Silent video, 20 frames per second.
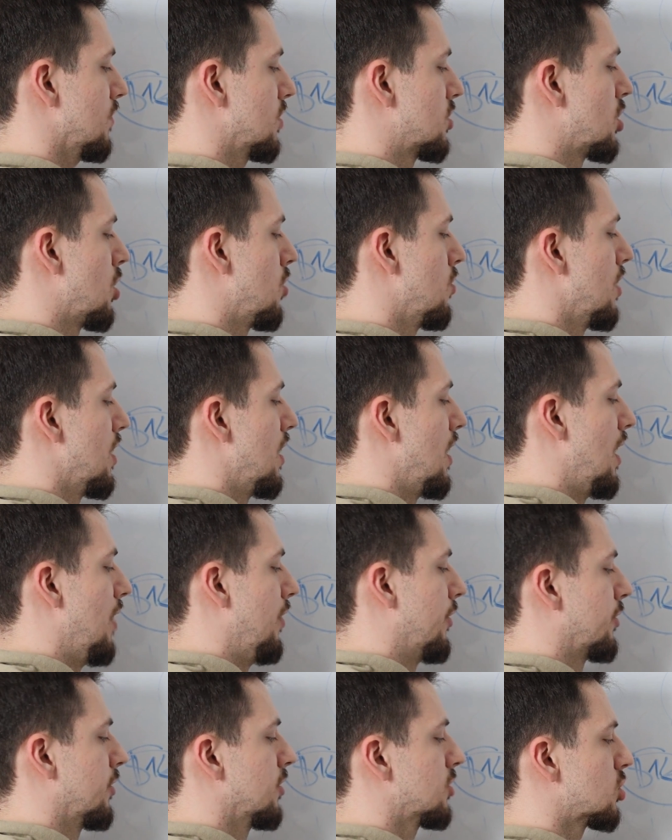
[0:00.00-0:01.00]
So
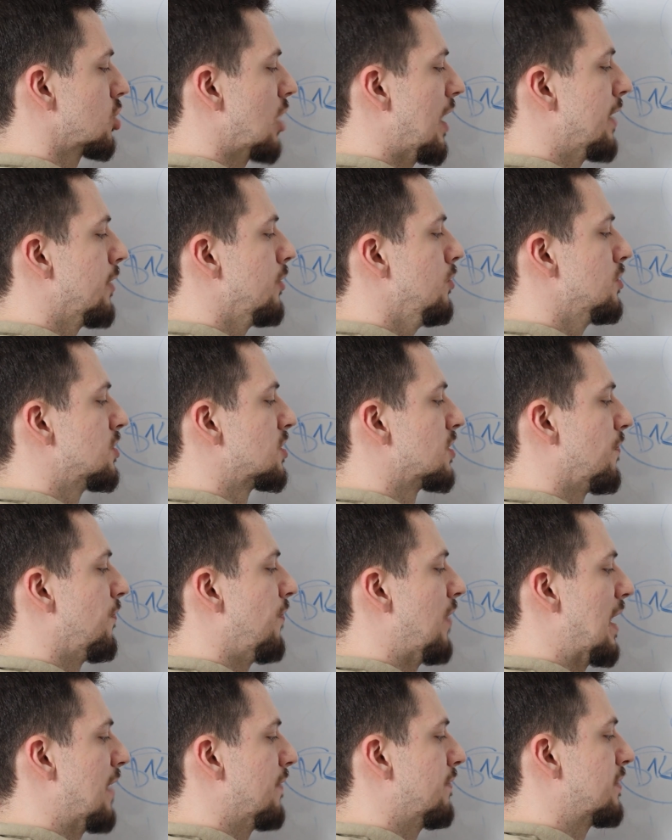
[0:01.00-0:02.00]
They're going to try to use the
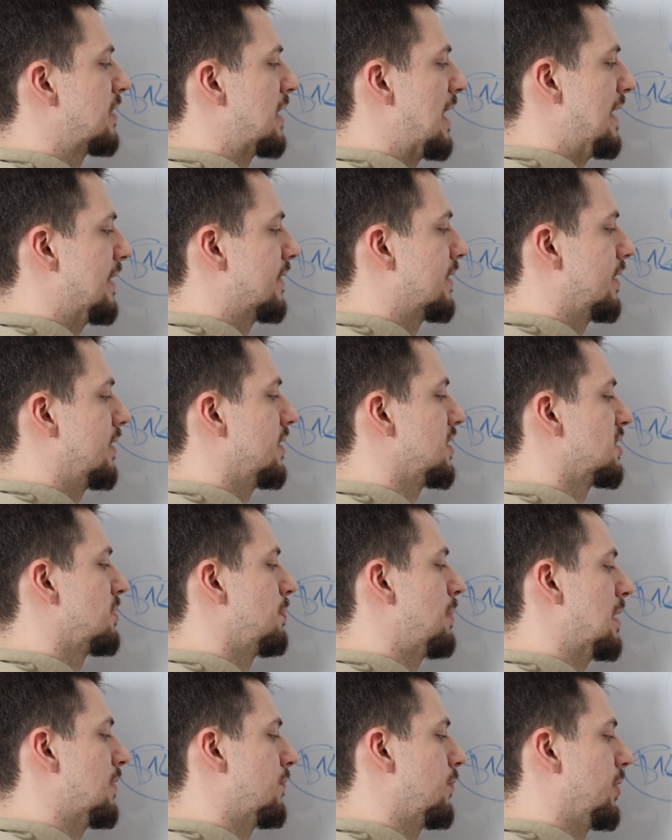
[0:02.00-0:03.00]
5K that they
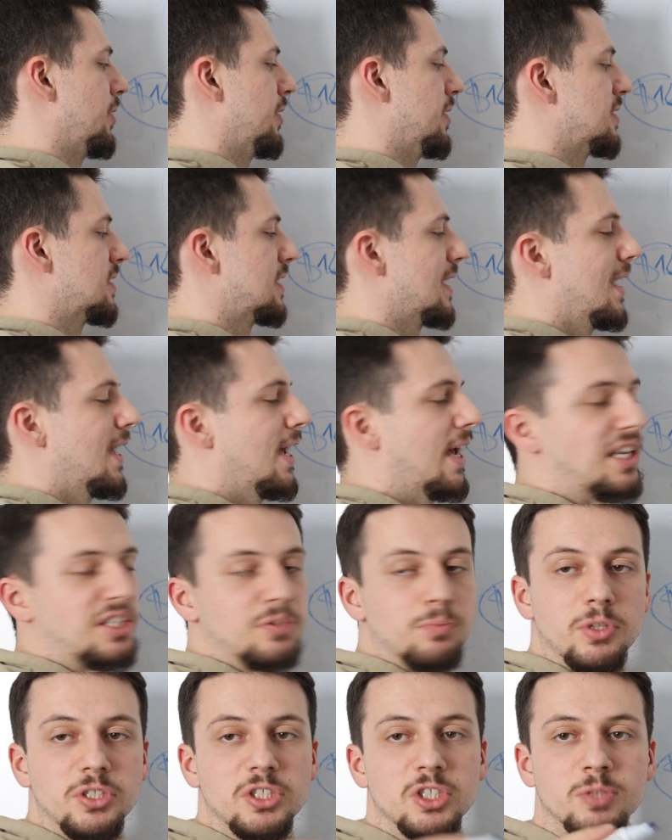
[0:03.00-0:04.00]
spend for this as
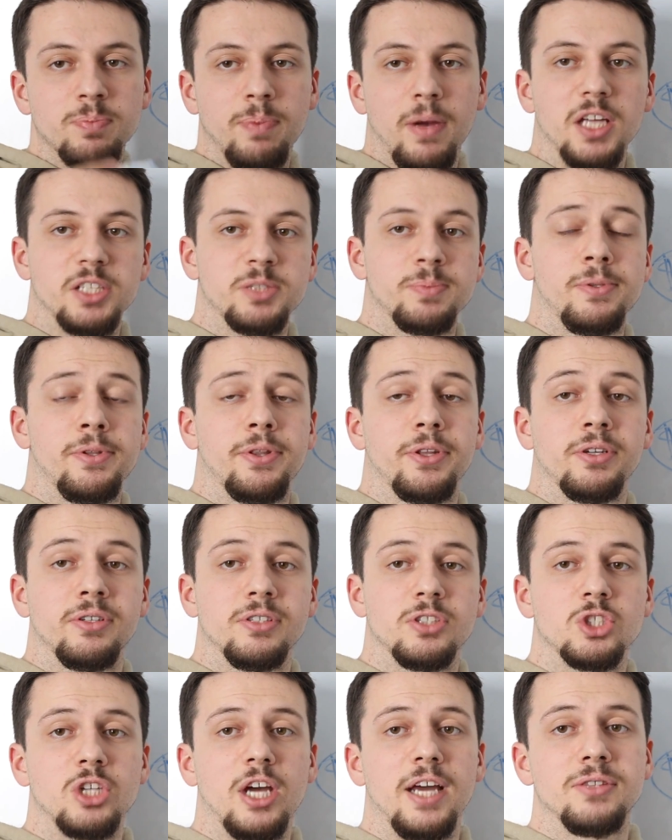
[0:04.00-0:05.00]
much as possible. They're going
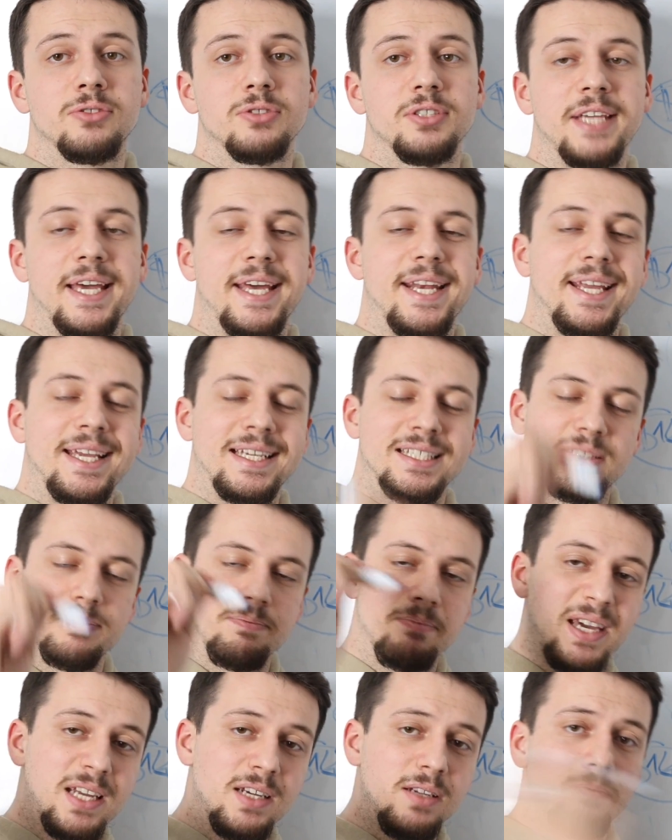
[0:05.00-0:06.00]
to try to get as
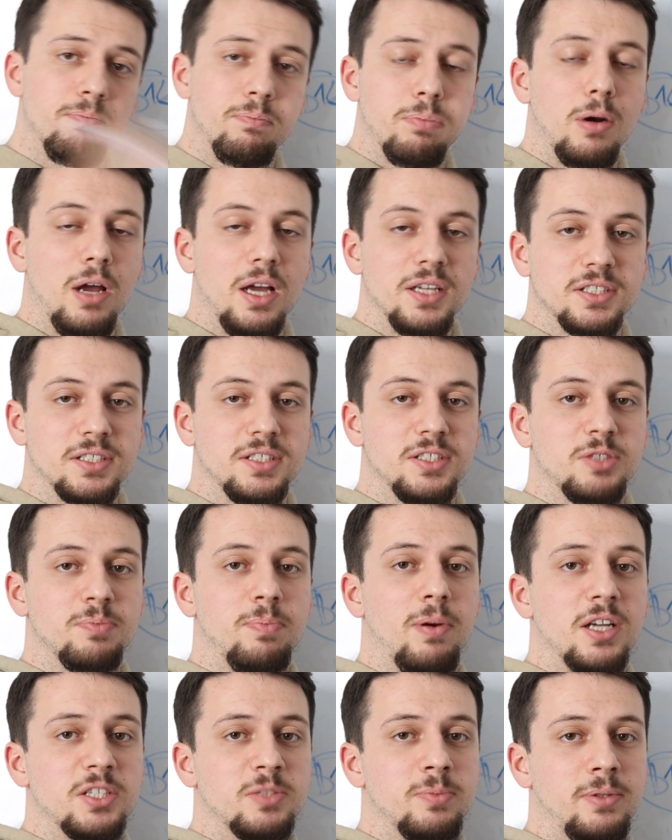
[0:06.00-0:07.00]
many projects as
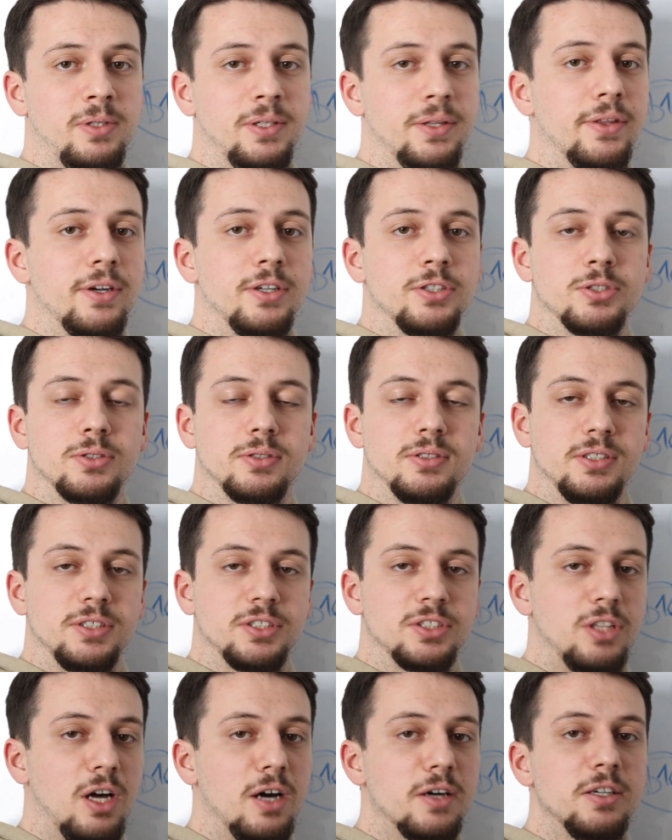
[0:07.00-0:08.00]
possible in there so
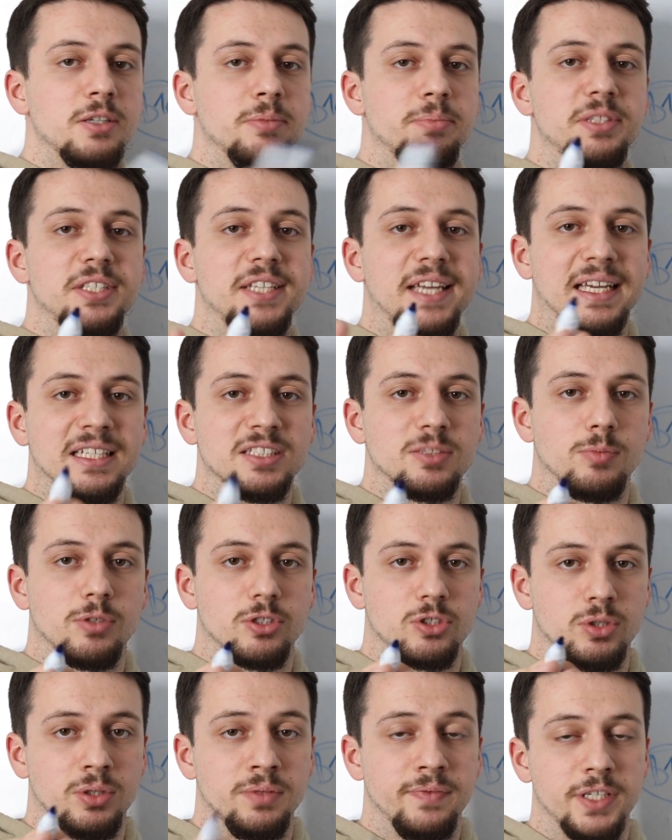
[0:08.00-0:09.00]
there's not going to be as
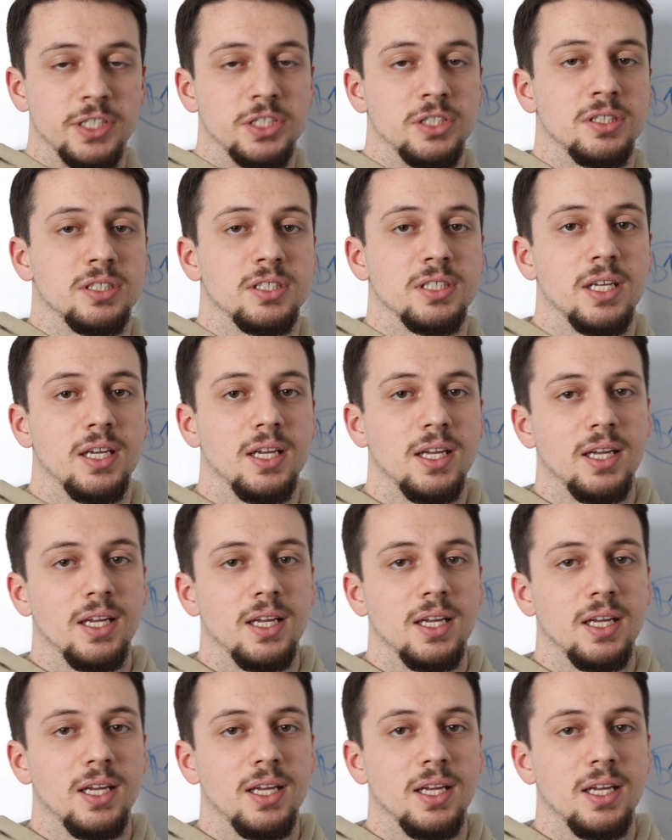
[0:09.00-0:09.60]
much revisions.